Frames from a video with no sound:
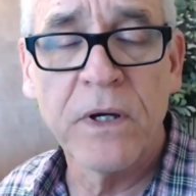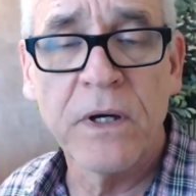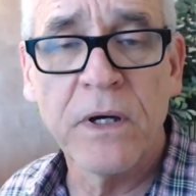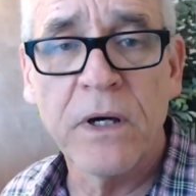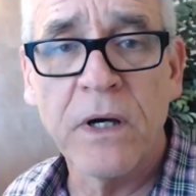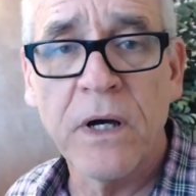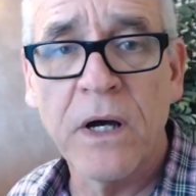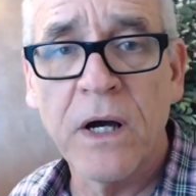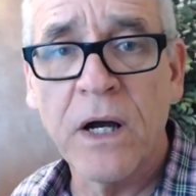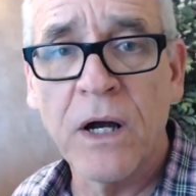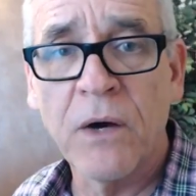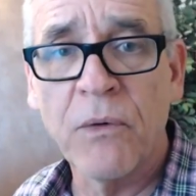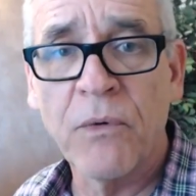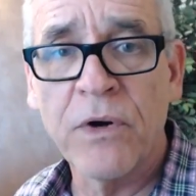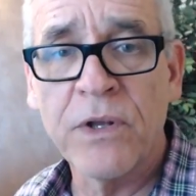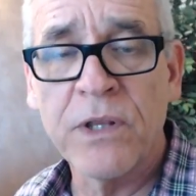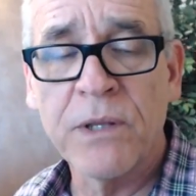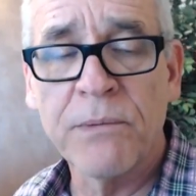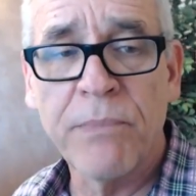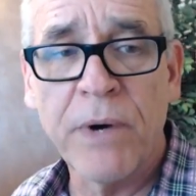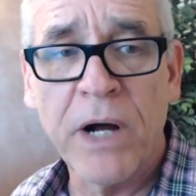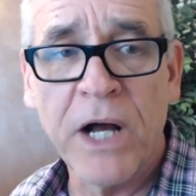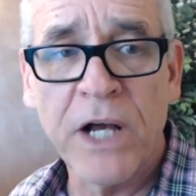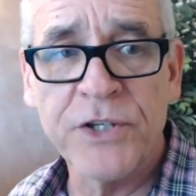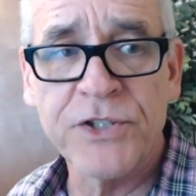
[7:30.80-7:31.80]
uh, where the
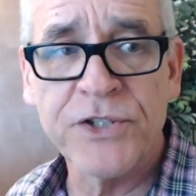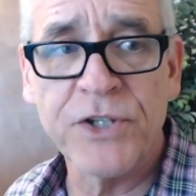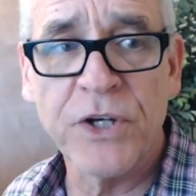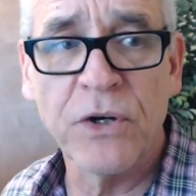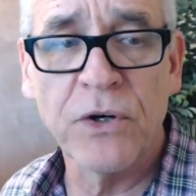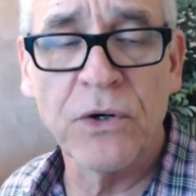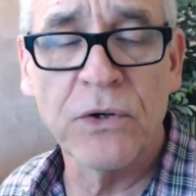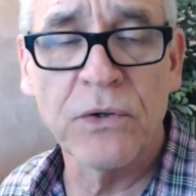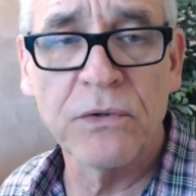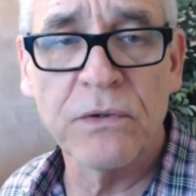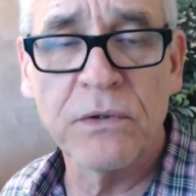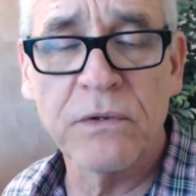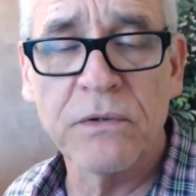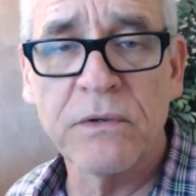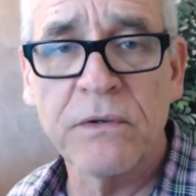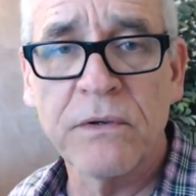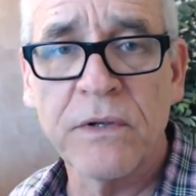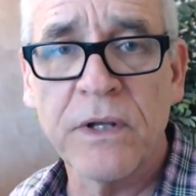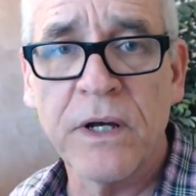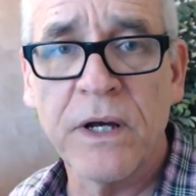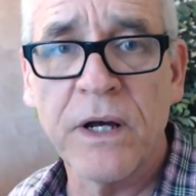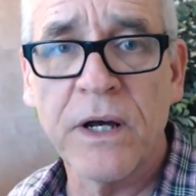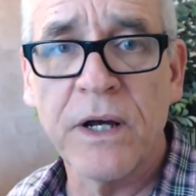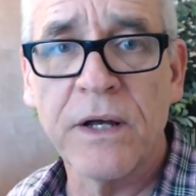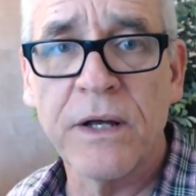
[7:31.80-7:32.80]
basso,
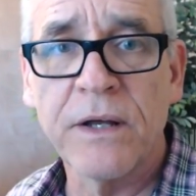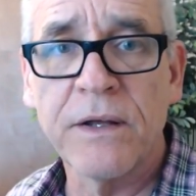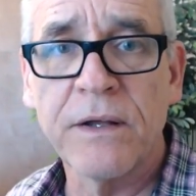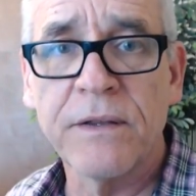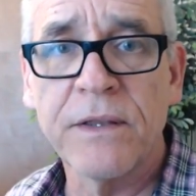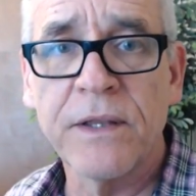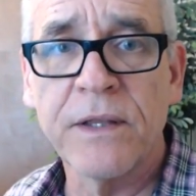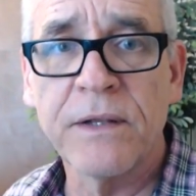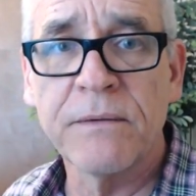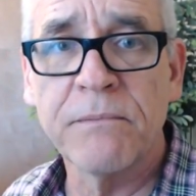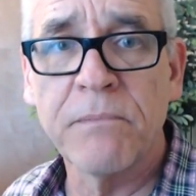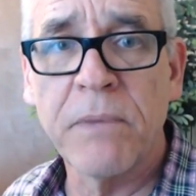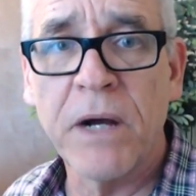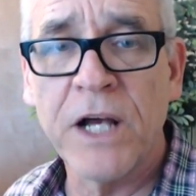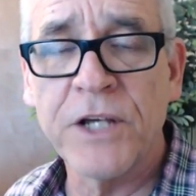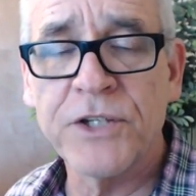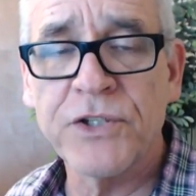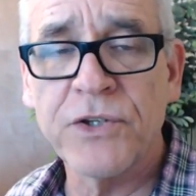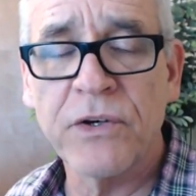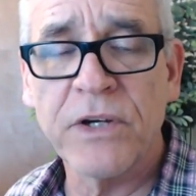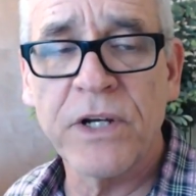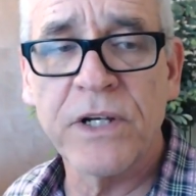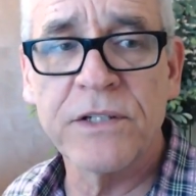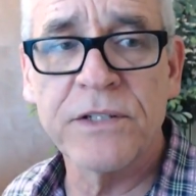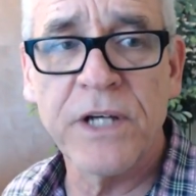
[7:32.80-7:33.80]
uh,
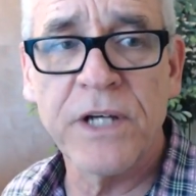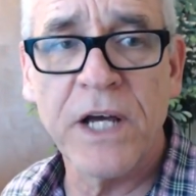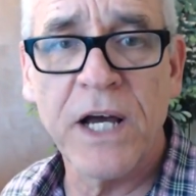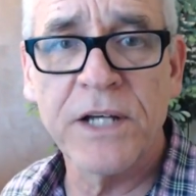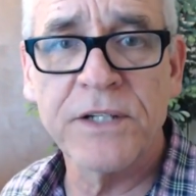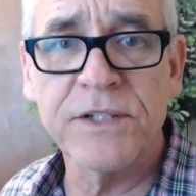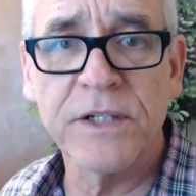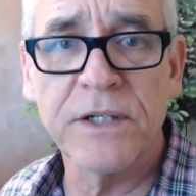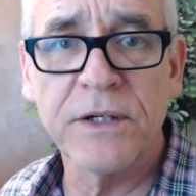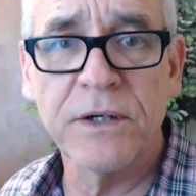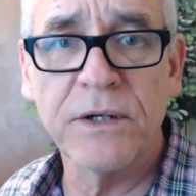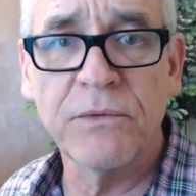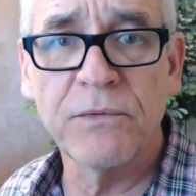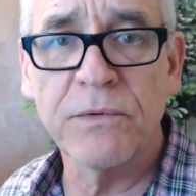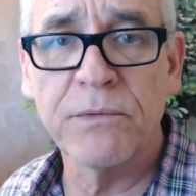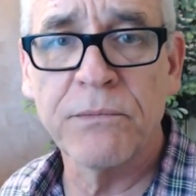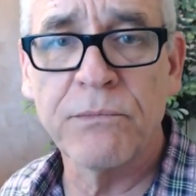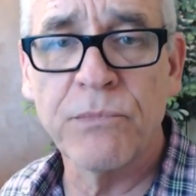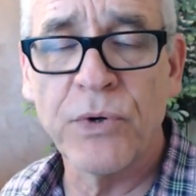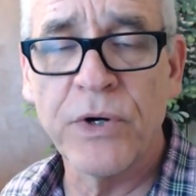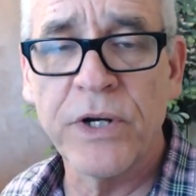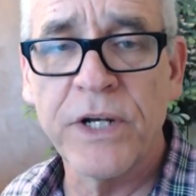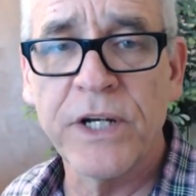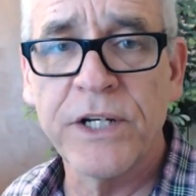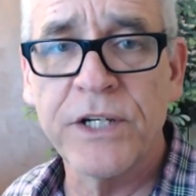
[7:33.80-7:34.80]
basso cantante would
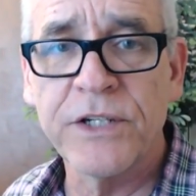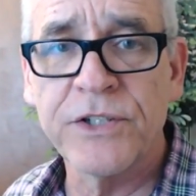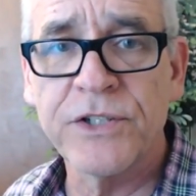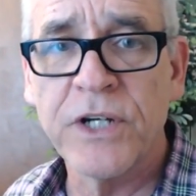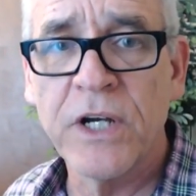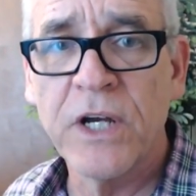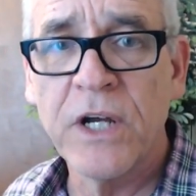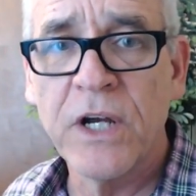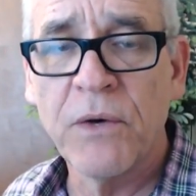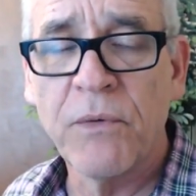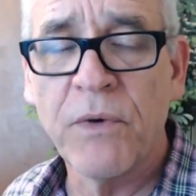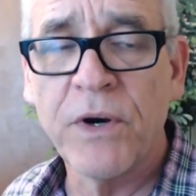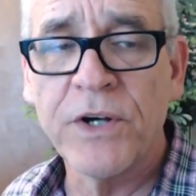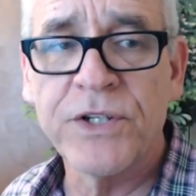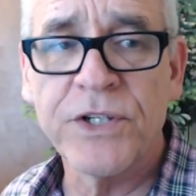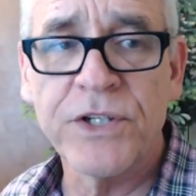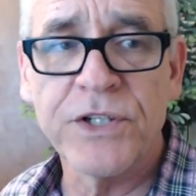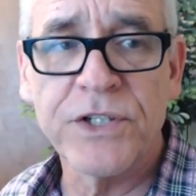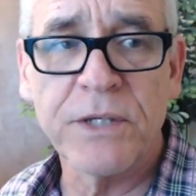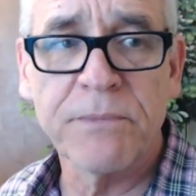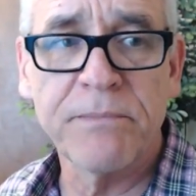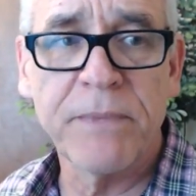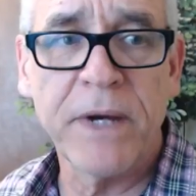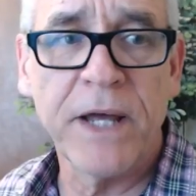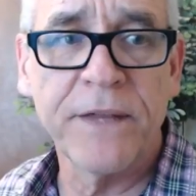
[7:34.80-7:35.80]
bridge, which
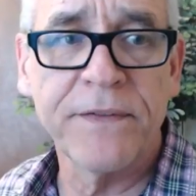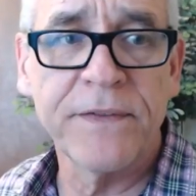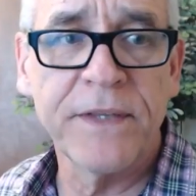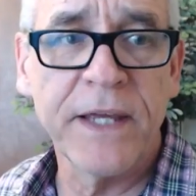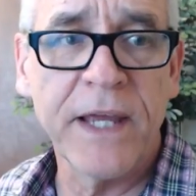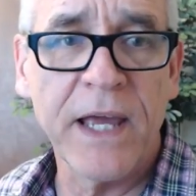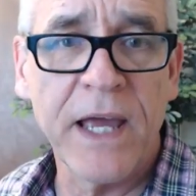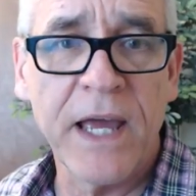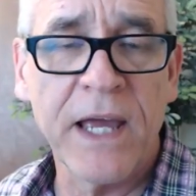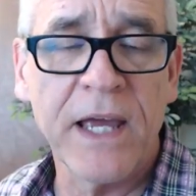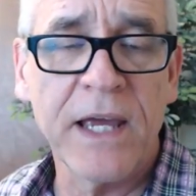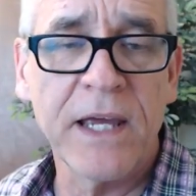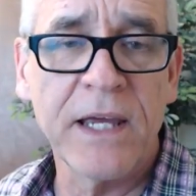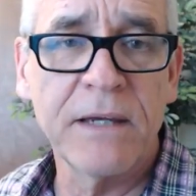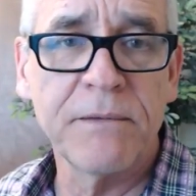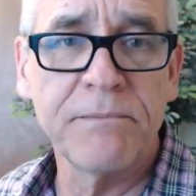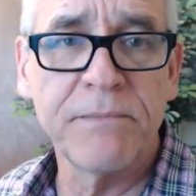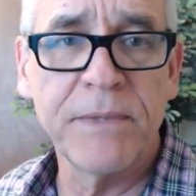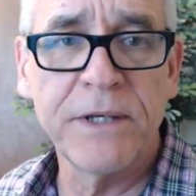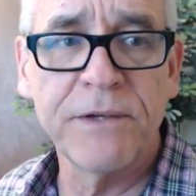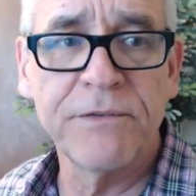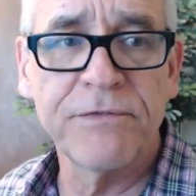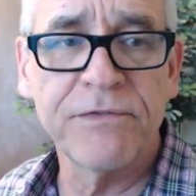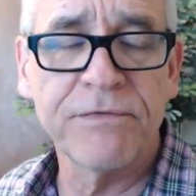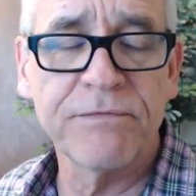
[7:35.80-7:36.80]
is about the A,
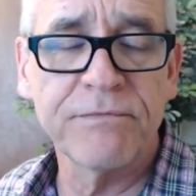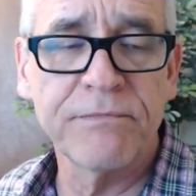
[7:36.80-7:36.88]
B,